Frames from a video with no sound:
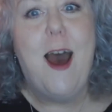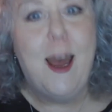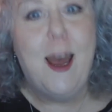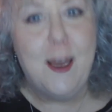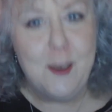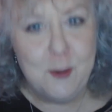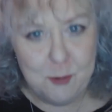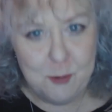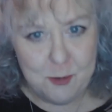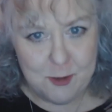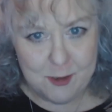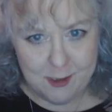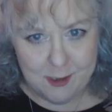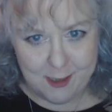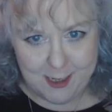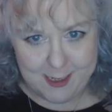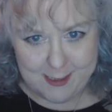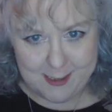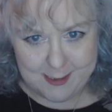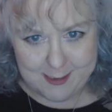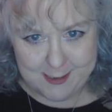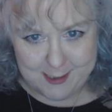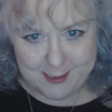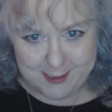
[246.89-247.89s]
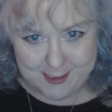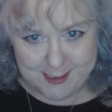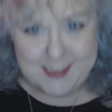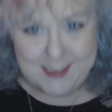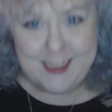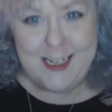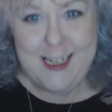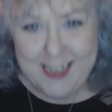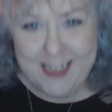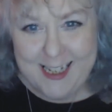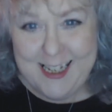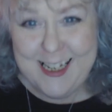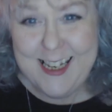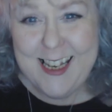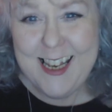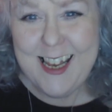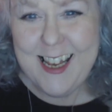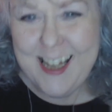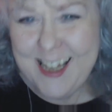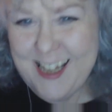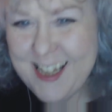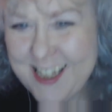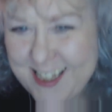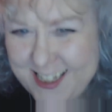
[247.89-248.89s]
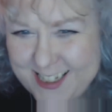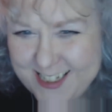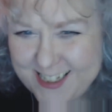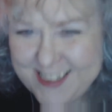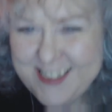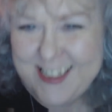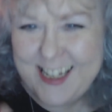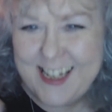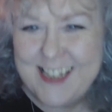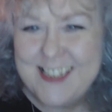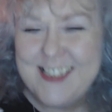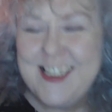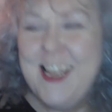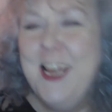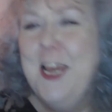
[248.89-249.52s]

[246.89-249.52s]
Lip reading: I would like to see things.